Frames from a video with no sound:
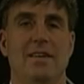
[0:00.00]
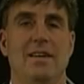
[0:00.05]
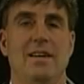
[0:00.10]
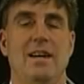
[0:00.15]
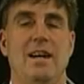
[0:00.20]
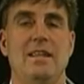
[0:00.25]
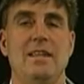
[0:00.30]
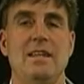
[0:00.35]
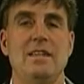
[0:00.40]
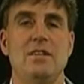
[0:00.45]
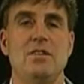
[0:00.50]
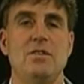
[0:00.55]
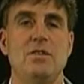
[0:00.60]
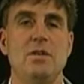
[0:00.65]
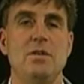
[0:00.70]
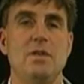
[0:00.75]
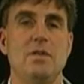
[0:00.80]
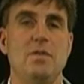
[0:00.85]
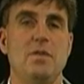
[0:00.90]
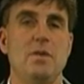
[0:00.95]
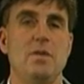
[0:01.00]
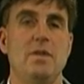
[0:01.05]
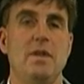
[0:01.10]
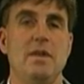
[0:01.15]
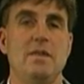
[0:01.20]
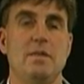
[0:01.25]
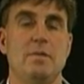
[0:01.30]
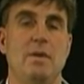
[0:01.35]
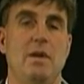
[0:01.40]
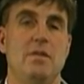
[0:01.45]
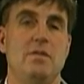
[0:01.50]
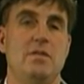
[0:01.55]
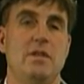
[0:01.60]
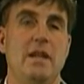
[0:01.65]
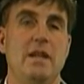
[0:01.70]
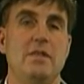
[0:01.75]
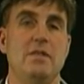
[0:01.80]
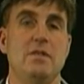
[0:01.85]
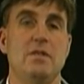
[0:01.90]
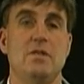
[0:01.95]
I'd like to show you a few things about
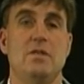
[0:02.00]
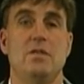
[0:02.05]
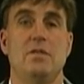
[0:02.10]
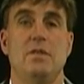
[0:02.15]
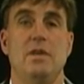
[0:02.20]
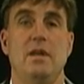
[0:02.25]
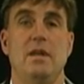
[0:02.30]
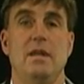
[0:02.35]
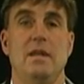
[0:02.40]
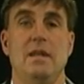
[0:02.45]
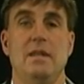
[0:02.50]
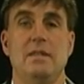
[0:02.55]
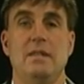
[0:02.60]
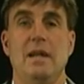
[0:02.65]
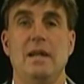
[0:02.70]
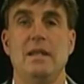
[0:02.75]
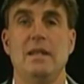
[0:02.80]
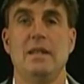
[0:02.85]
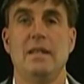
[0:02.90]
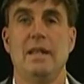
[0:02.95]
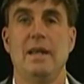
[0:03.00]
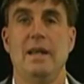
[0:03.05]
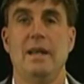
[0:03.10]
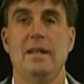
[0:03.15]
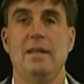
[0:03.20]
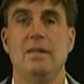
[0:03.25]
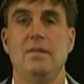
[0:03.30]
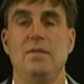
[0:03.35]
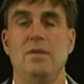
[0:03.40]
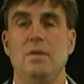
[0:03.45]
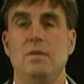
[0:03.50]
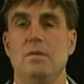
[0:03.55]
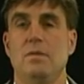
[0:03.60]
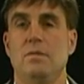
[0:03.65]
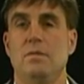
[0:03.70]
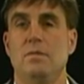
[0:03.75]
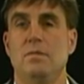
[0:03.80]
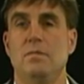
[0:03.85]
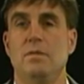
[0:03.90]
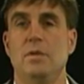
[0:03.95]
changing a string and tightening the head, a
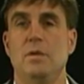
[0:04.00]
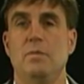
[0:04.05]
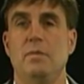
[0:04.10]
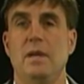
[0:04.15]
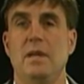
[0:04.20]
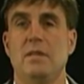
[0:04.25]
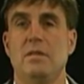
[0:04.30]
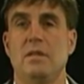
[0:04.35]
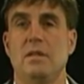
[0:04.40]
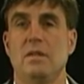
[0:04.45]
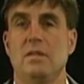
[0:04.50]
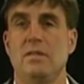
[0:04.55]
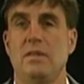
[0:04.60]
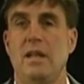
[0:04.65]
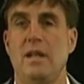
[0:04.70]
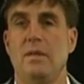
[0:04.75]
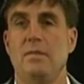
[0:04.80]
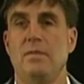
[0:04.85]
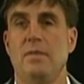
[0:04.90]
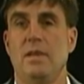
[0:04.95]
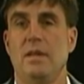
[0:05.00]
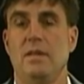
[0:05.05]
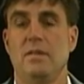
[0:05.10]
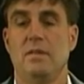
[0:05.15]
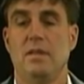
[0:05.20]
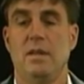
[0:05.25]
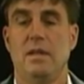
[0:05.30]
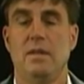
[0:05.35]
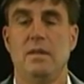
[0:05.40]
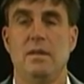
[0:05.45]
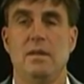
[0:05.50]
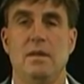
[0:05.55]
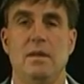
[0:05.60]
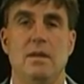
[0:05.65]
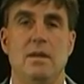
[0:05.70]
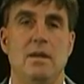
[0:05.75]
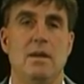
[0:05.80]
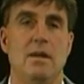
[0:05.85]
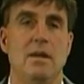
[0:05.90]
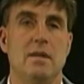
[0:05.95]
few real basic setup things that
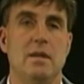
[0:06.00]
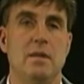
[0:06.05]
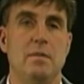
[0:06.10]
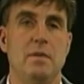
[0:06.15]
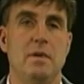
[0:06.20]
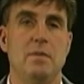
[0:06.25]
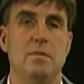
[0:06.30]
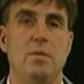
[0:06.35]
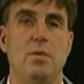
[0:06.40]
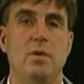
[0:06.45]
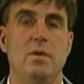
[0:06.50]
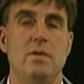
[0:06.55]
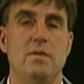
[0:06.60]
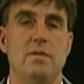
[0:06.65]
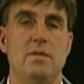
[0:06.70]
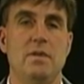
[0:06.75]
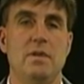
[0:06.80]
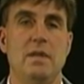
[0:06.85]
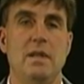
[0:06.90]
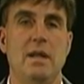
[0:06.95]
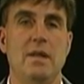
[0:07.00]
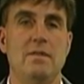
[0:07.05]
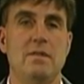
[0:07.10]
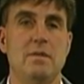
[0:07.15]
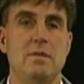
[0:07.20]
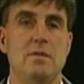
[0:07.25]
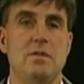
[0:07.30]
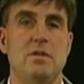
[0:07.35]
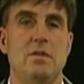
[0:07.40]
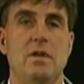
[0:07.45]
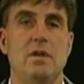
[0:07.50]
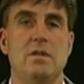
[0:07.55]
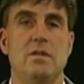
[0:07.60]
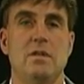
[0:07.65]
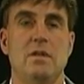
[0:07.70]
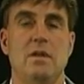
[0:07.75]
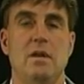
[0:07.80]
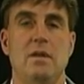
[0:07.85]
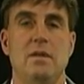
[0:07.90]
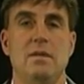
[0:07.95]
are going to be important for you to have some
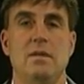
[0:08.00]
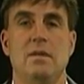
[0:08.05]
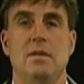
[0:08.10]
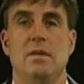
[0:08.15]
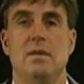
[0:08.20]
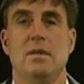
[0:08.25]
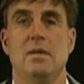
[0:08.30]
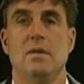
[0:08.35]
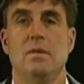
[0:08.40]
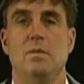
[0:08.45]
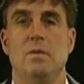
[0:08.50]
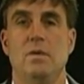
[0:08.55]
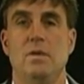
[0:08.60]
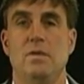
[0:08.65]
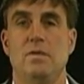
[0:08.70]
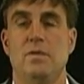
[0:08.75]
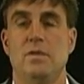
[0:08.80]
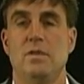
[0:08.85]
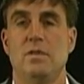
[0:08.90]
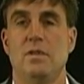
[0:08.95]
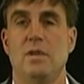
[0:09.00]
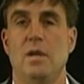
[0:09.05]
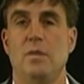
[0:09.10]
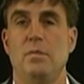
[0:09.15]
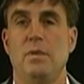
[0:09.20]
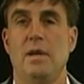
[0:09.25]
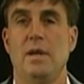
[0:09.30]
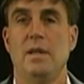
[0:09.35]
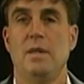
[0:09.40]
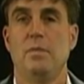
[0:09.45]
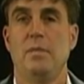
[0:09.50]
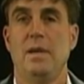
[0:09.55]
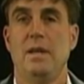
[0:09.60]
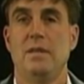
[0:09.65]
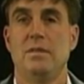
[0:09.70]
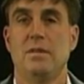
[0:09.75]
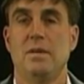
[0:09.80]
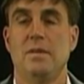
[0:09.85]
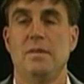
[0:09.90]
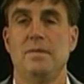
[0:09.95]
instruction on when you first start playing the
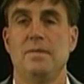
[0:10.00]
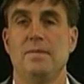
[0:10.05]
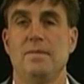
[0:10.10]
banjo.